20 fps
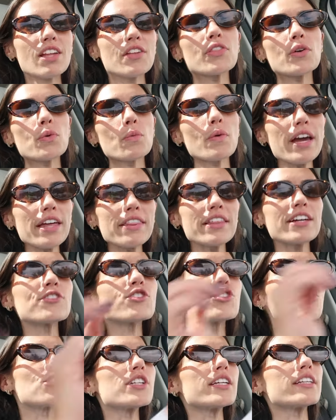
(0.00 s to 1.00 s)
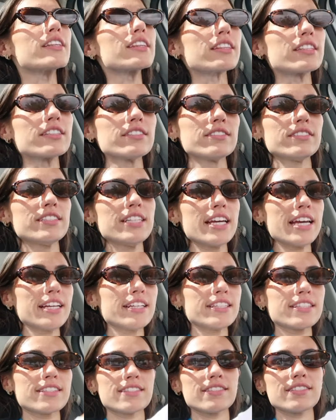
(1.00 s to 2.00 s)
the way that she
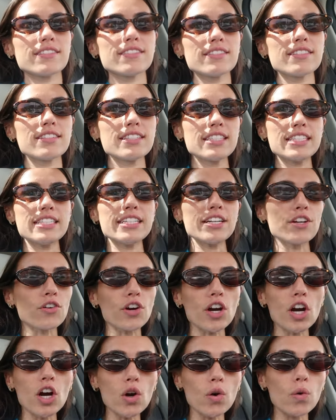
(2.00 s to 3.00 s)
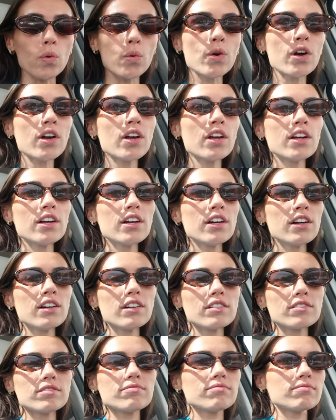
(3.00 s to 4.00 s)
takes zero,
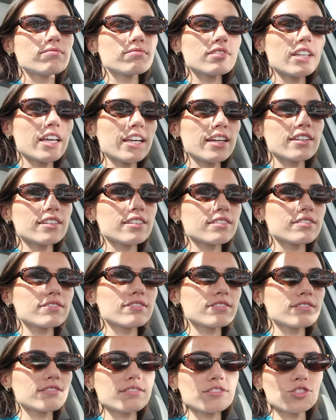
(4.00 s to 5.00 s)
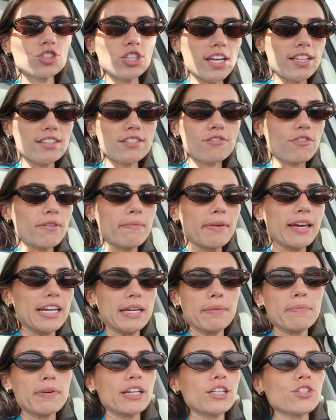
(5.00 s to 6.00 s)
like, shit from
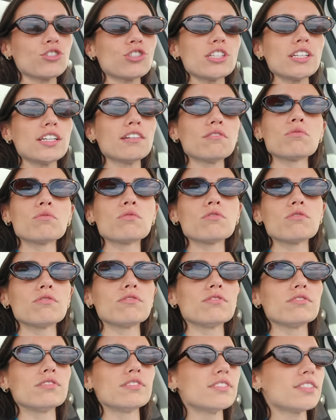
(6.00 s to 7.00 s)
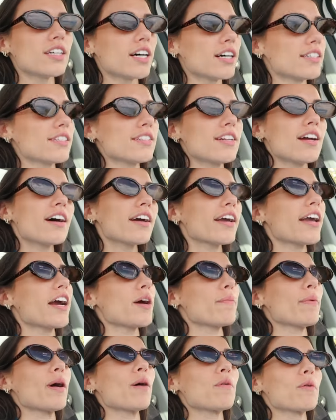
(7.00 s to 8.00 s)
anybody. She does not care
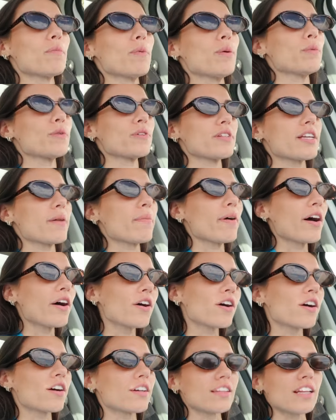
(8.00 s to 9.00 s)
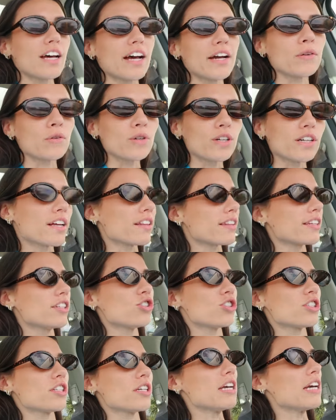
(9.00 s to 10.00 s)
about what people say about her online, or at least
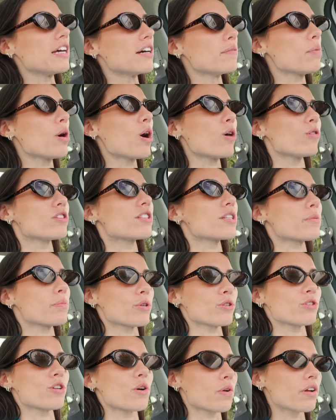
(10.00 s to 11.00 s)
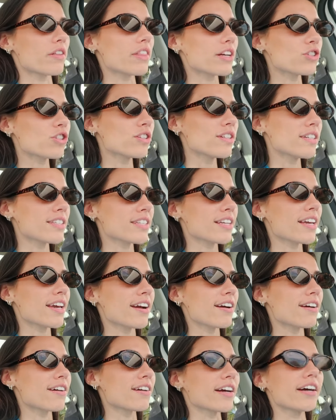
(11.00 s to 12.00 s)
she posts the persona that she doesn't
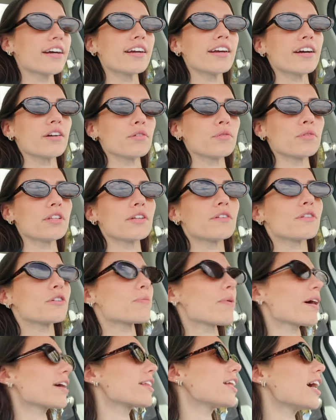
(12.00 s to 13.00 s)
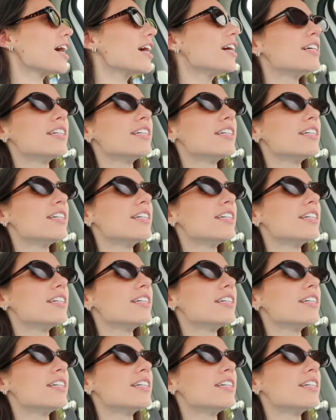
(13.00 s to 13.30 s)
care, and I really respect that.